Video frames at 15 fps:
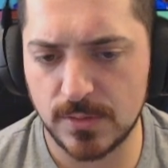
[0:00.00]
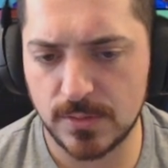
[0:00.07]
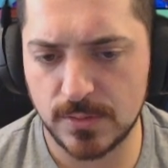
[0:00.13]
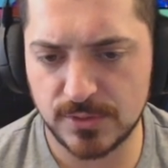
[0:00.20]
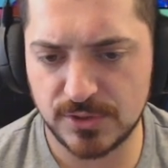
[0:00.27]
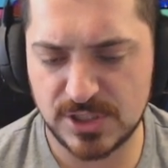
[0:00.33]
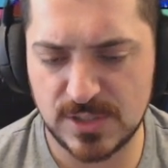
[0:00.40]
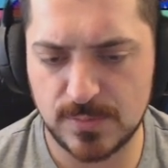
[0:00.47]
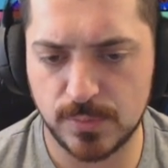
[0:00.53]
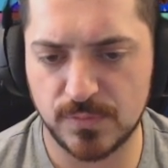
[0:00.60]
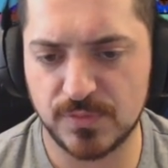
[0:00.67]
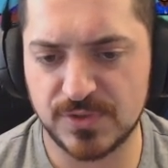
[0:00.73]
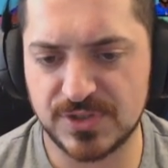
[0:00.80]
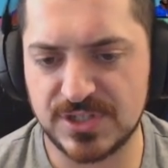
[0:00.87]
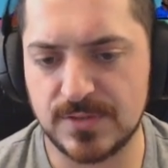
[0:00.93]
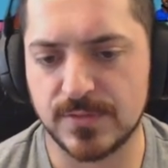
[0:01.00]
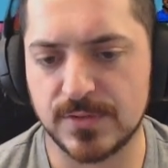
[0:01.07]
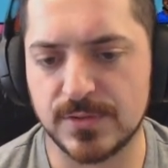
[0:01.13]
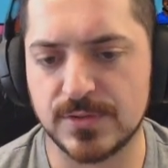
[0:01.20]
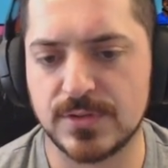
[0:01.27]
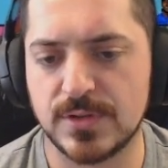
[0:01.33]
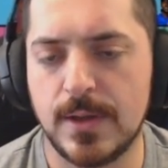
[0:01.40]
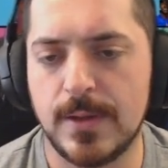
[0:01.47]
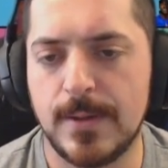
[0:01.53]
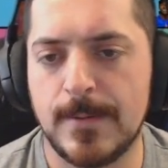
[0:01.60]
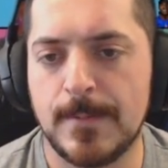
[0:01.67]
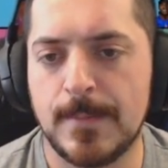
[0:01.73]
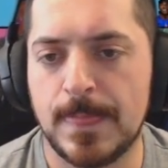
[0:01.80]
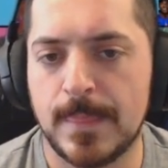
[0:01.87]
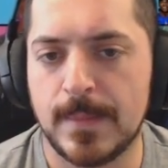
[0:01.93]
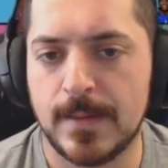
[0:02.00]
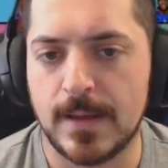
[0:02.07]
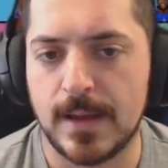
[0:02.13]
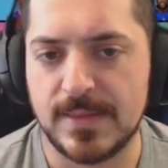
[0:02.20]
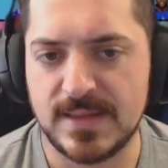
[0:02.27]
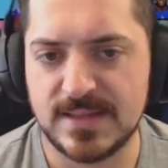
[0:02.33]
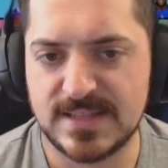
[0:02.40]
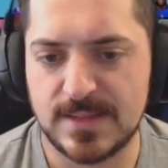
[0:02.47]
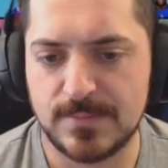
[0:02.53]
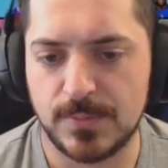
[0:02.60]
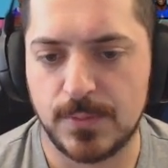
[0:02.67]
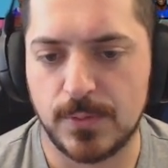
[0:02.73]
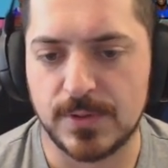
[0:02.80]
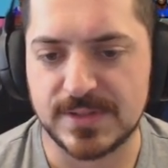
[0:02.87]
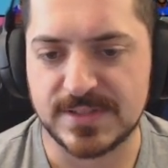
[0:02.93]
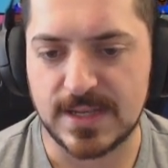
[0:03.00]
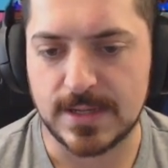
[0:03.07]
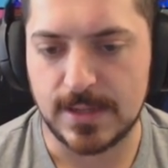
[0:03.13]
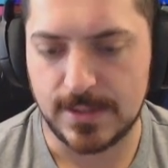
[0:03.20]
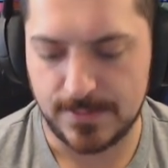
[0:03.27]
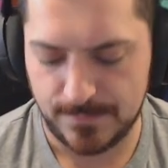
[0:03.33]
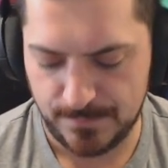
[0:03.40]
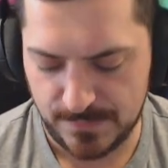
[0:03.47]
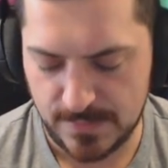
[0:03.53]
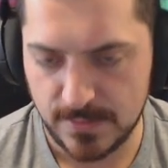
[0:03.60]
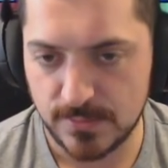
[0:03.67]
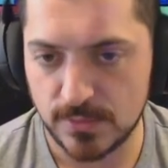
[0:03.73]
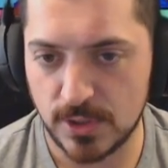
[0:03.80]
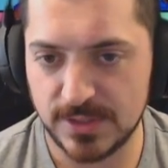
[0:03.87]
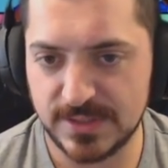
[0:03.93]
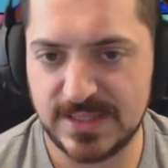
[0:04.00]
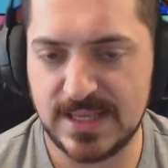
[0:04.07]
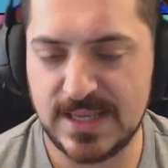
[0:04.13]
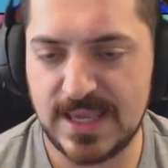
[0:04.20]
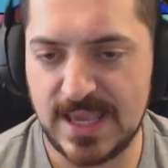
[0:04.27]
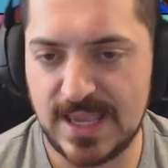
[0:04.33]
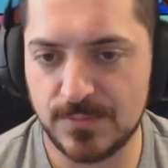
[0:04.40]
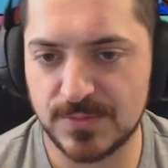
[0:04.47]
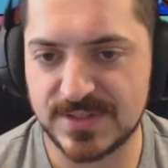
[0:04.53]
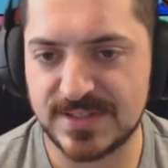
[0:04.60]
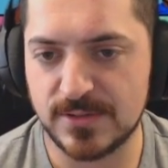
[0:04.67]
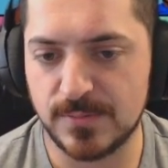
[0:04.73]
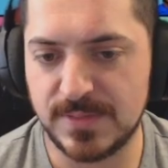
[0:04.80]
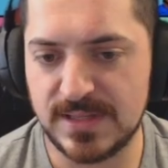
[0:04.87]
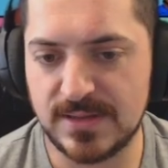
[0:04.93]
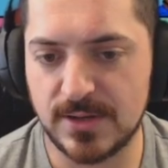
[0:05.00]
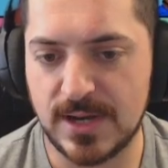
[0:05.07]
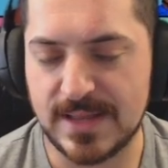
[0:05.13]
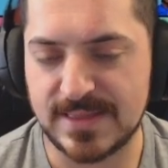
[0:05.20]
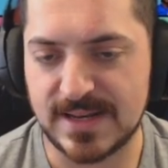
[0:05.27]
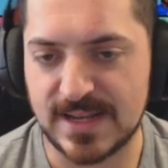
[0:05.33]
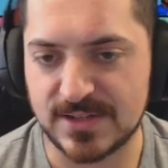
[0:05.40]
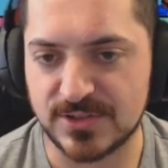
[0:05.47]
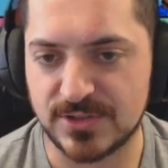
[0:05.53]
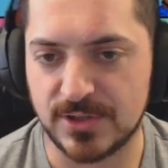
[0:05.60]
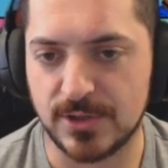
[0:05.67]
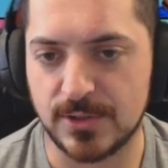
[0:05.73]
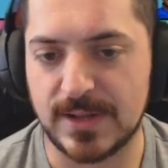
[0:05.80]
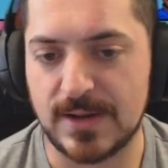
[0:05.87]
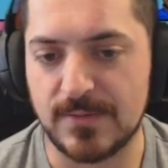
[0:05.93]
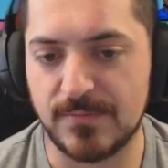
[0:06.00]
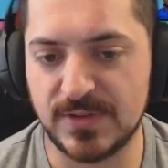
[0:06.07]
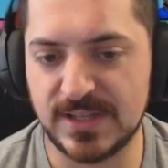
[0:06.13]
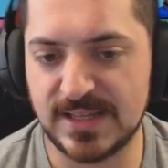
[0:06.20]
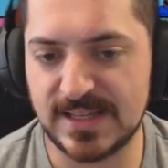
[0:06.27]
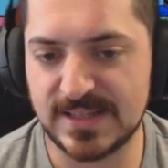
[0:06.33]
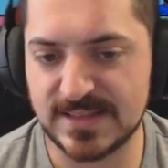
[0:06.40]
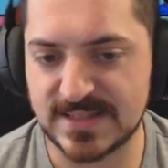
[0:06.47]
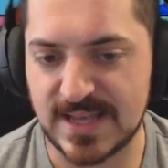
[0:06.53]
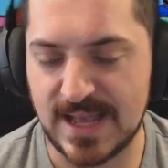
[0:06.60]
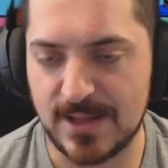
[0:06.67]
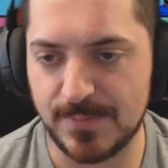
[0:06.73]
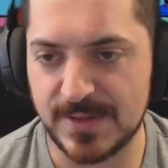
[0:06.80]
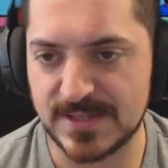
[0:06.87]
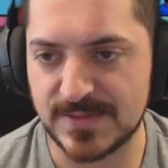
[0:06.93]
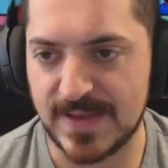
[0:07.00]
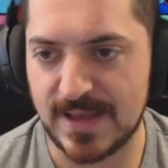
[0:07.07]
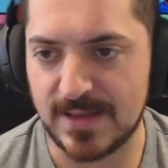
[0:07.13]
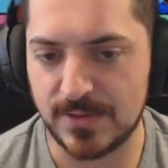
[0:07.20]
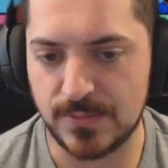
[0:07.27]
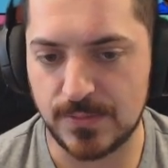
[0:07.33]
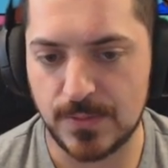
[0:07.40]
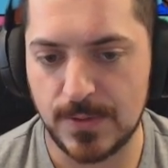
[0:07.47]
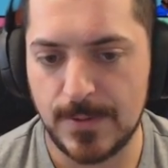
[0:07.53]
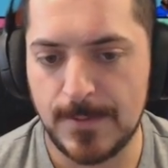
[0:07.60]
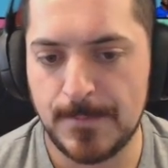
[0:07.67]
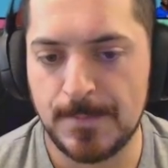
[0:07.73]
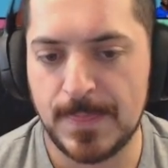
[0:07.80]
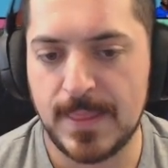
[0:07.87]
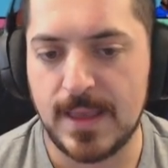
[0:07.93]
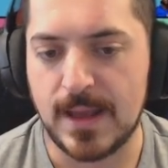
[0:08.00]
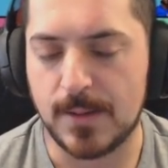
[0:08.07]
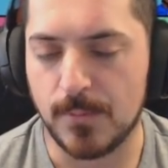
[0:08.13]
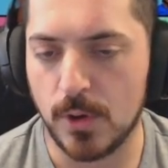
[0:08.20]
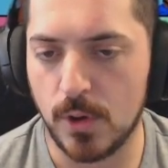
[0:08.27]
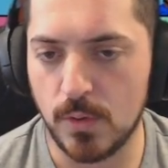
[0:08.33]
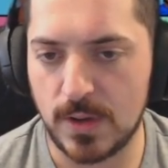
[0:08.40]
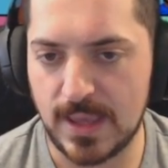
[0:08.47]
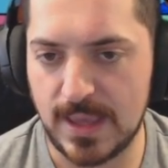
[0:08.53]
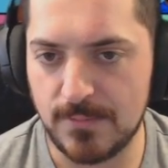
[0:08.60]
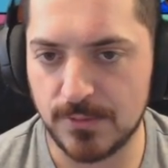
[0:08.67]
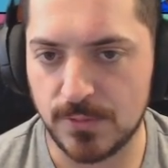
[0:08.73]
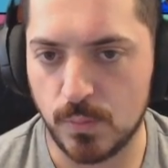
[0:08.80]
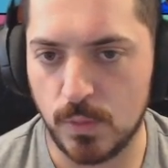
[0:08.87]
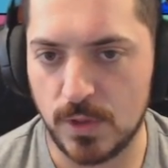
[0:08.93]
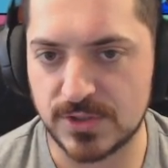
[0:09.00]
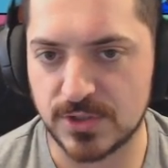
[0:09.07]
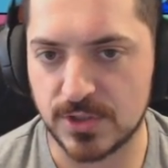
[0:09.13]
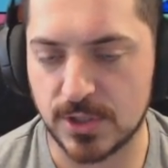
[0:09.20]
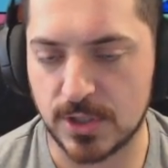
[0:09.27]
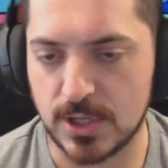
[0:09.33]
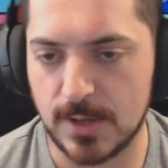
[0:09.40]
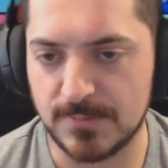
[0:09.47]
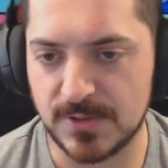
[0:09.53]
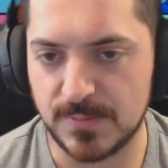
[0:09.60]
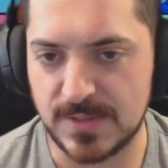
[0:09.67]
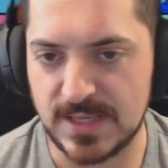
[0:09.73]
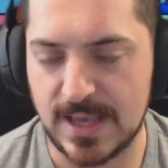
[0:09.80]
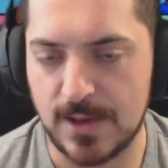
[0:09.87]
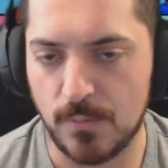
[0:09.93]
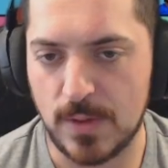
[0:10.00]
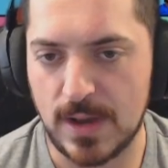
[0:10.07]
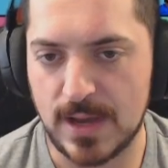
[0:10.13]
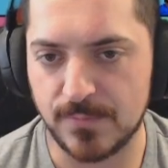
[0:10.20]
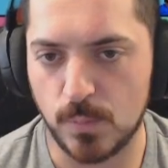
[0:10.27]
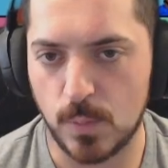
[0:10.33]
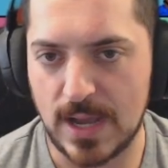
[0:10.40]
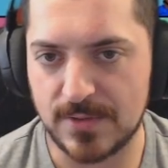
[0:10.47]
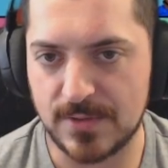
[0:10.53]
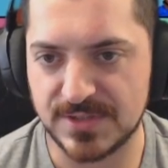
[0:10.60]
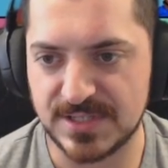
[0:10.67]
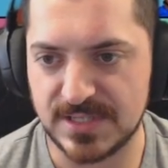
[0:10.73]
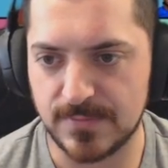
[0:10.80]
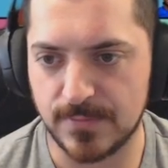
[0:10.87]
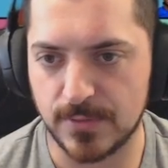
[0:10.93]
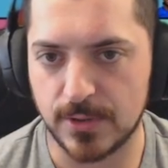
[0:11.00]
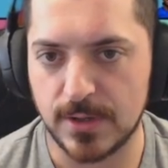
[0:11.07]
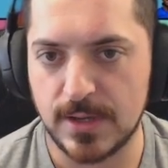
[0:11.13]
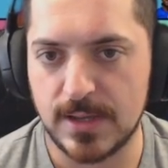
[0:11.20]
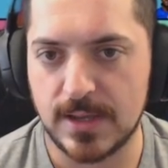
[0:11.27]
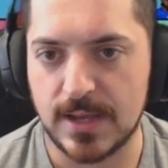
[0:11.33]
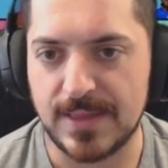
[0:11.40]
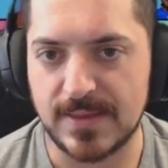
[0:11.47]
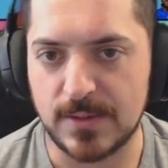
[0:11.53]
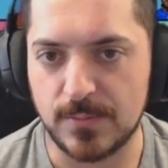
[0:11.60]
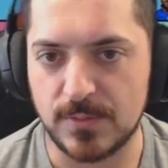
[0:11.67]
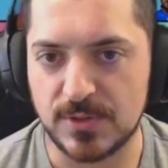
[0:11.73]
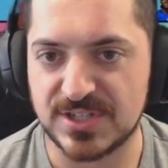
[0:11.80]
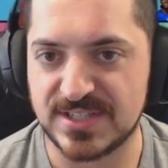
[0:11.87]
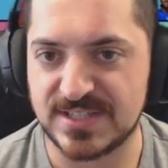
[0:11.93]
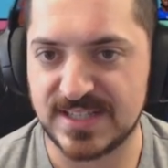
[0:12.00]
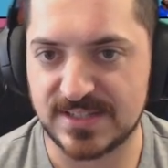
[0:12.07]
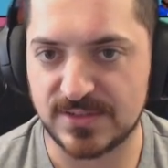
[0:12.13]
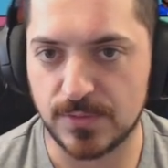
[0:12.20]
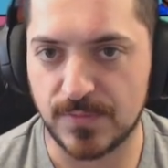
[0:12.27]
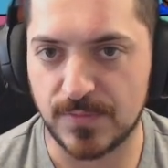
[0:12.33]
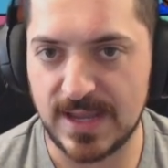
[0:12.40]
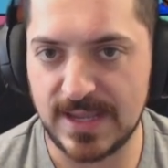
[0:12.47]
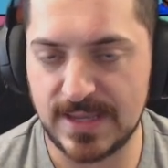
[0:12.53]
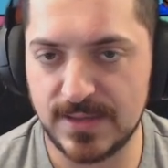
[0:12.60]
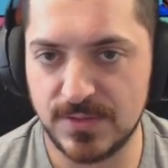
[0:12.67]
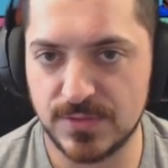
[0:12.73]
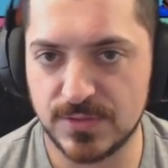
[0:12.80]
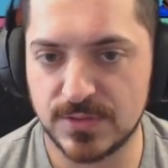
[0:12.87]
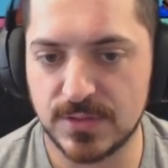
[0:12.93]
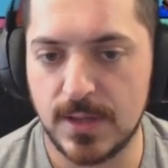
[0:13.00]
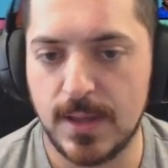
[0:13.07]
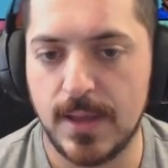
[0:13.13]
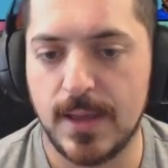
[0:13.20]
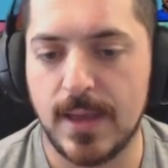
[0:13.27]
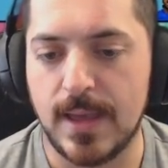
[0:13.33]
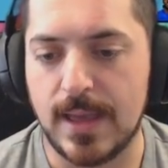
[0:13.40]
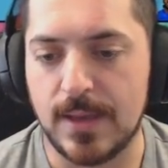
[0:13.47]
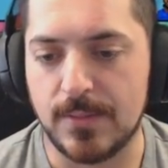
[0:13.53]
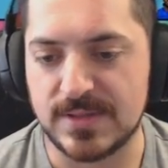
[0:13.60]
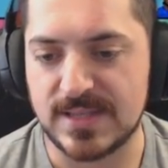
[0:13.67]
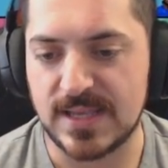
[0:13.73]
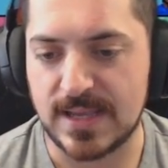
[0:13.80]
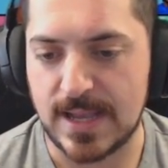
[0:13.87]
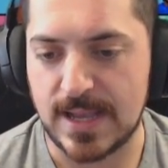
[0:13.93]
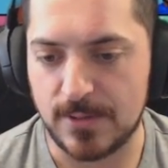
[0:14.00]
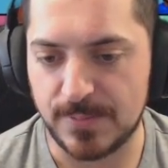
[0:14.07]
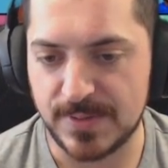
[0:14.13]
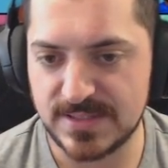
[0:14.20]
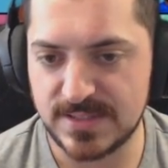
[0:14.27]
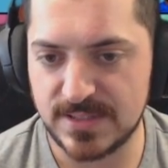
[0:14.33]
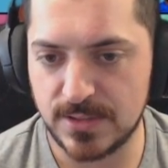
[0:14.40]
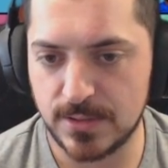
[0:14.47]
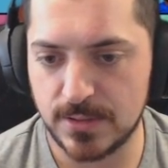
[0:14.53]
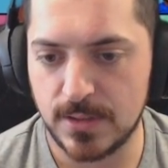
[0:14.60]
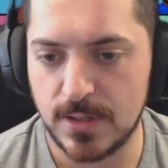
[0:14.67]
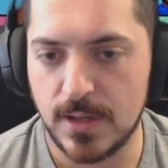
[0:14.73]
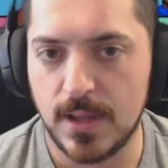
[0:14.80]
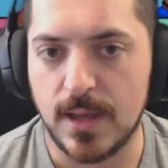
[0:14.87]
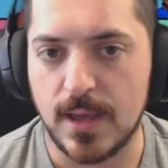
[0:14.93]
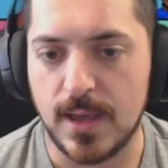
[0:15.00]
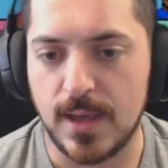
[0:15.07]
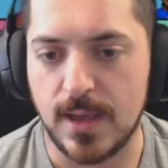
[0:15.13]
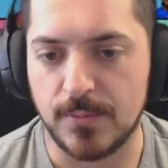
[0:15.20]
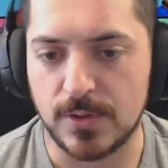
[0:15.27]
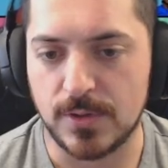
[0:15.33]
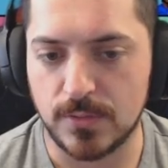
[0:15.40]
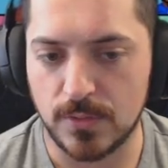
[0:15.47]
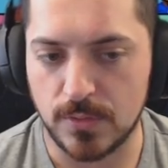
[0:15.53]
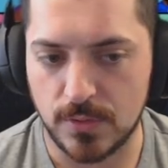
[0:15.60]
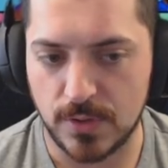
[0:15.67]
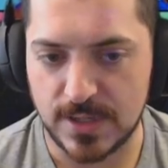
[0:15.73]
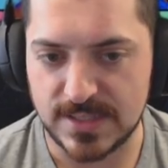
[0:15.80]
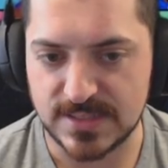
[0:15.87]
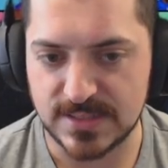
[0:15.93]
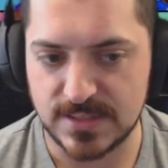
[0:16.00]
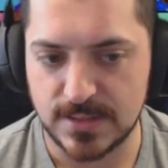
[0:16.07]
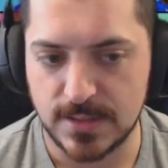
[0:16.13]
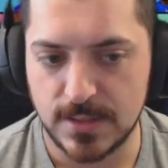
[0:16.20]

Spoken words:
cheaper receivers. I think Sam Laporte is gone. Dalton Kincaid will still be there at the next turn, but I really like this Kyle Pitts value, and I'm okay with what's going to come to me at wide receiver. I think we just stick to the rankings, and we take Kyle Pitts here, and we don't go crazy.